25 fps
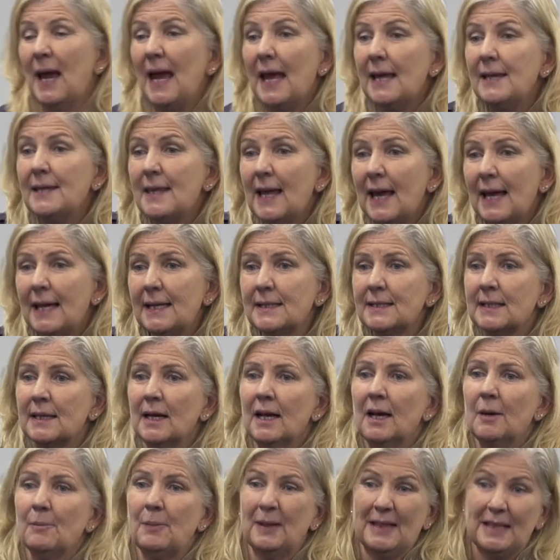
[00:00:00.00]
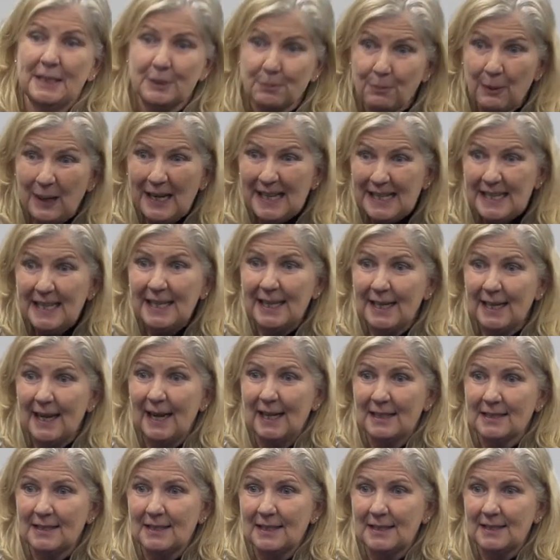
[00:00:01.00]
And that, but there's plenty in
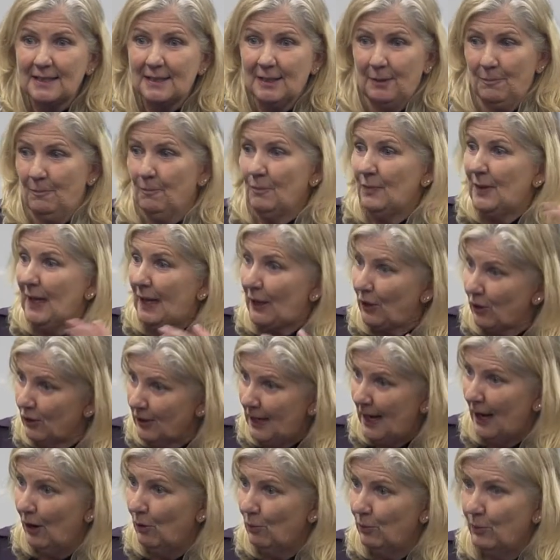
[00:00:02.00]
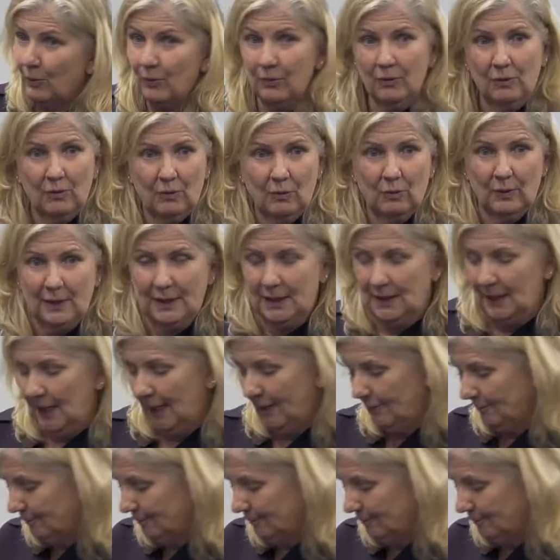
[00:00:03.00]
our system that could help with that.